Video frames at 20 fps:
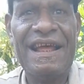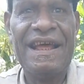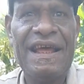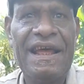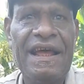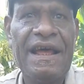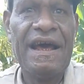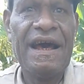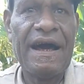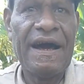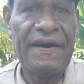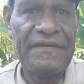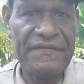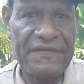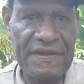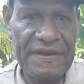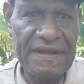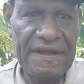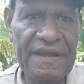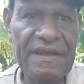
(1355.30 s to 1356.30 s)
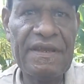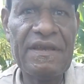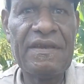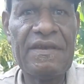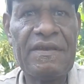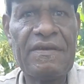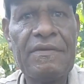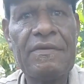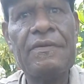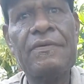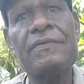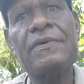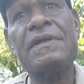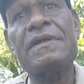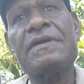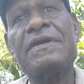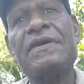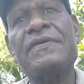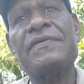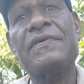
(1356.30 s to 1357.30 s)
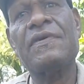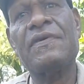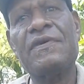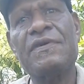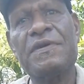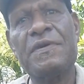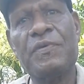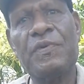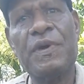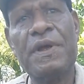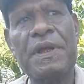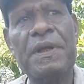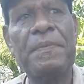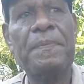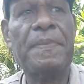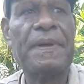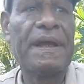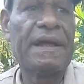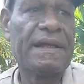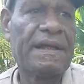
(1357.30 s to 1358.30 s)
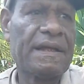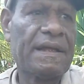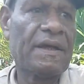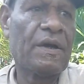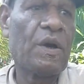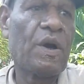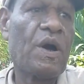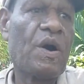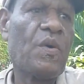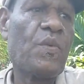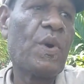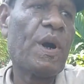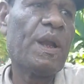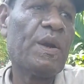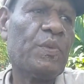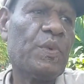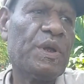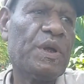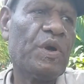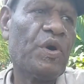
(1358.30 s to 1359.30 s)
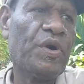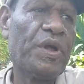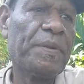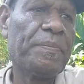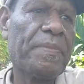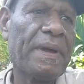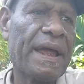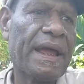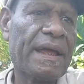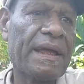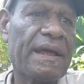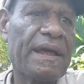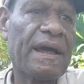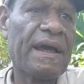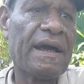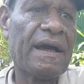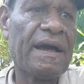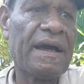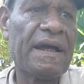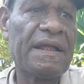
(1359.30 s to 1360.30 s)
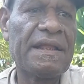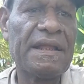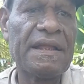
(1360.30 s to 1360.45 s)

After that, we travel all the way back. While we're going back, I think